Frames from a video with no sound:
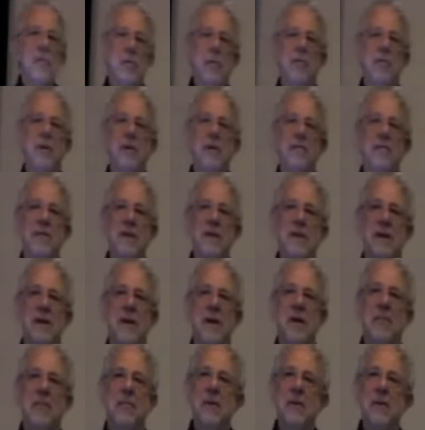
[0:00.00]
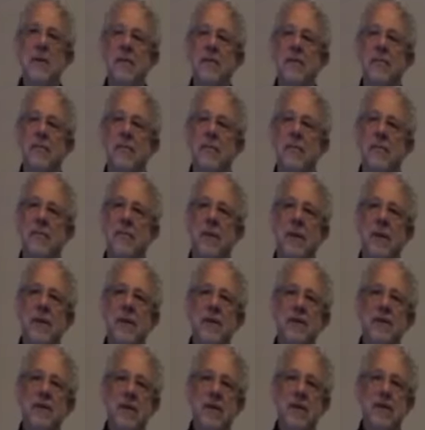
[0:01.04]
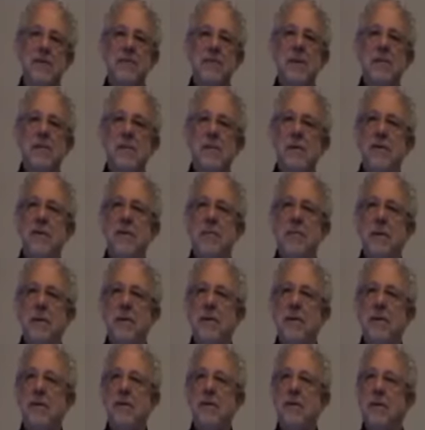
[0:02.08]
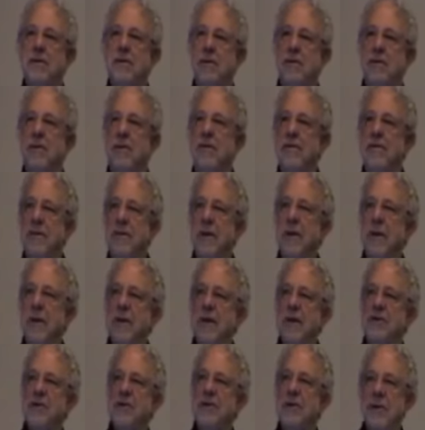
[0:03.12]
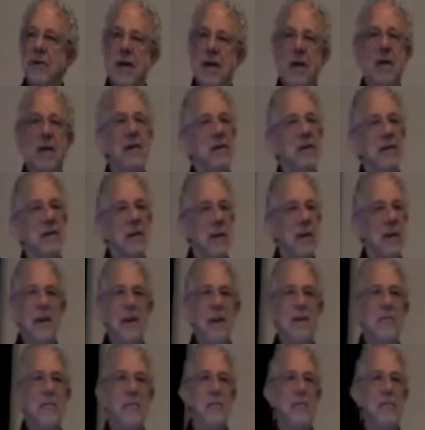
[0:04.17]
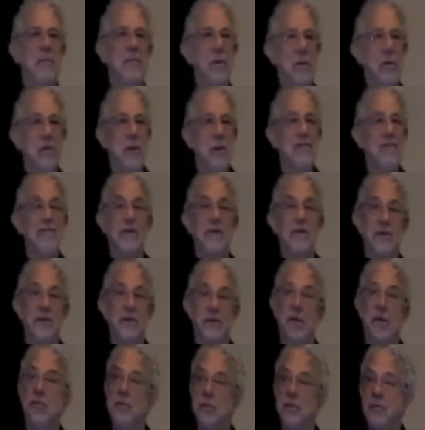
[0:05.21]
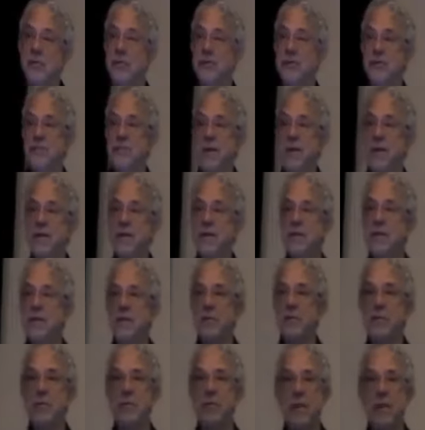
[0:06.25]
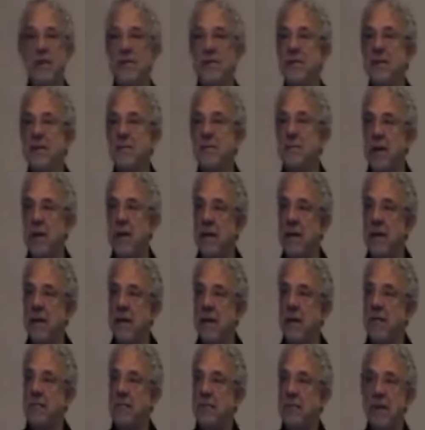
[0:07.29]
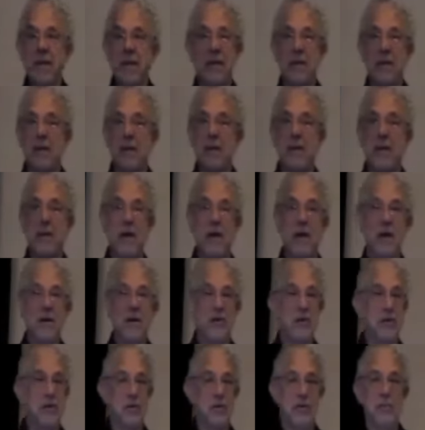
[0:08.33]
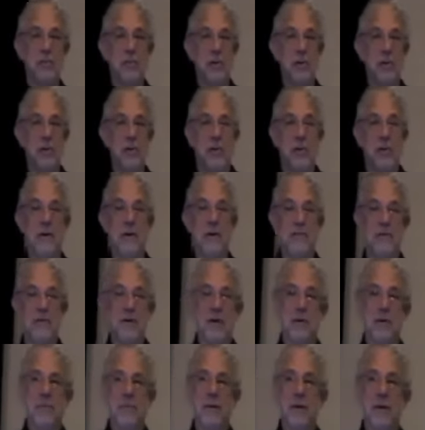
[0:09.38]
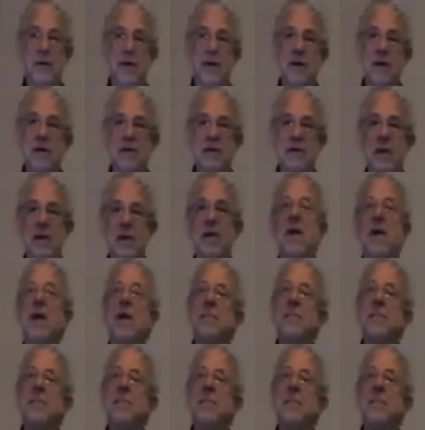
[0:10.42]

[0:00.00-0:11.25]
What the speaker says: Well, what have they done? Well, when there's less people in the building, they turn the ventilation down, and rightfully so with respect to wasting money and bringing in the oxygen and blowing off the carbon dioxide.